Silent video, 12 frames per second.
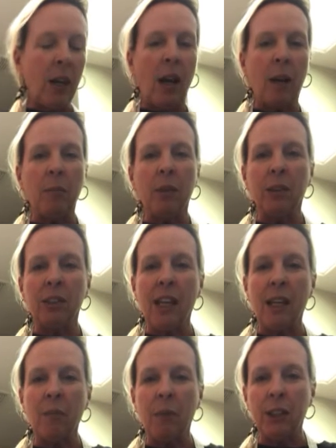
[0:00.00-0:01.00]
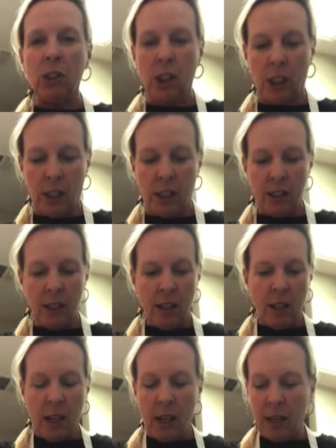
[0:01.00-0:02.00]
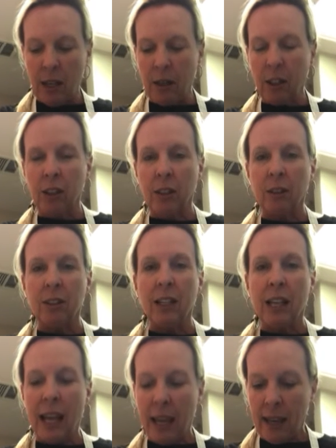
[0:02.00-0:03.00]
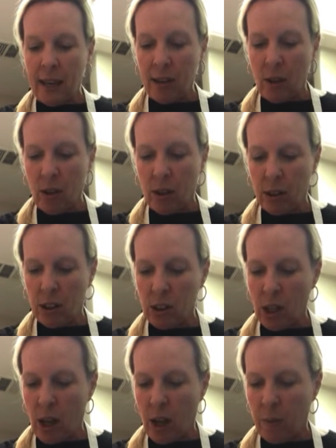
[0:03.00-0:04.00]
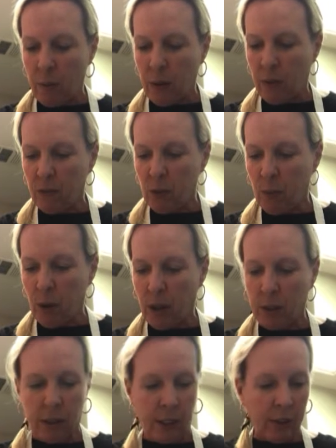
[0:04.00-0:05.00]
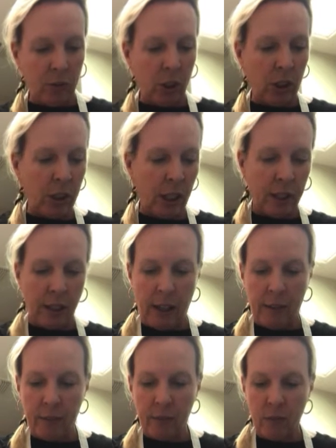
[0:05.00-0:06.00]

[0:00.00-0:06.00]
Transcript: I'm going to take my chicken and I'm going to lay it on the top of the broccoli, just like that.